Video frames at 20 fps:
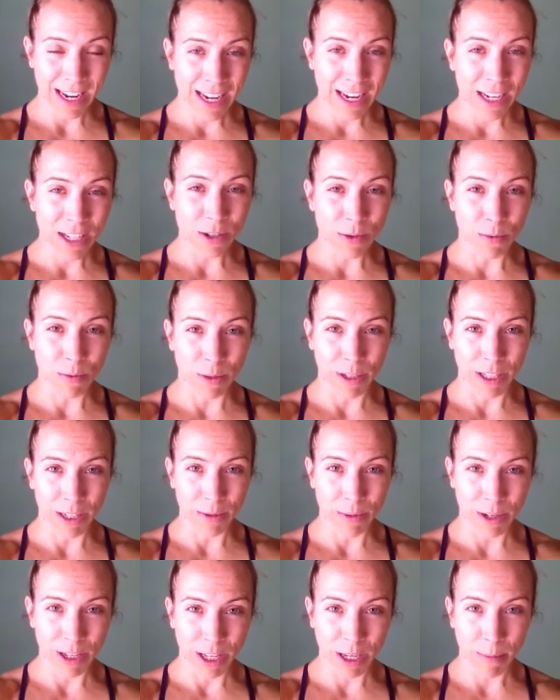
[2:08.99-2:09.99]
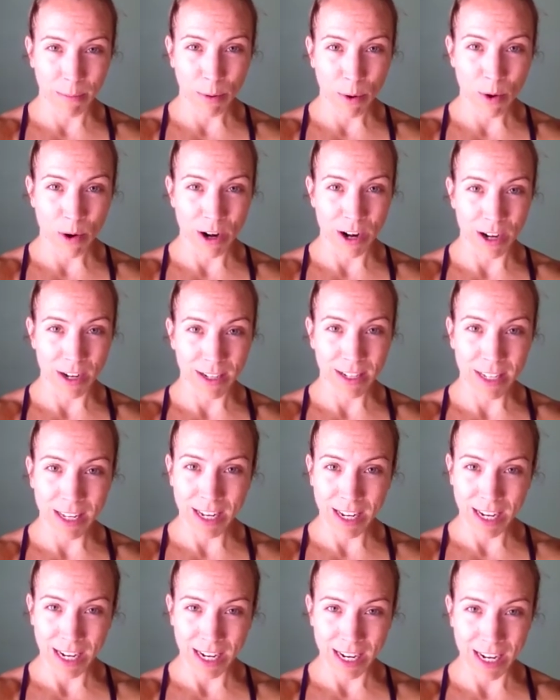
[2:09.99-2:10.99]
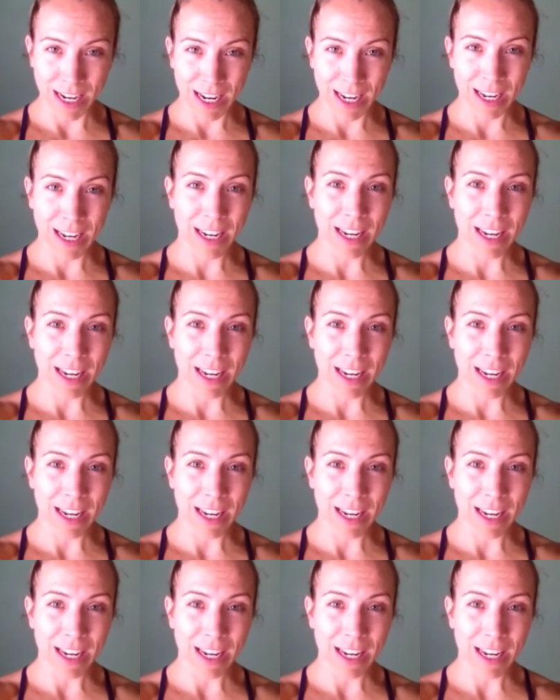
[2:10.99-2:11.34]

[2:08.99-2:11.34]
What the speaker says: It's a really, really important key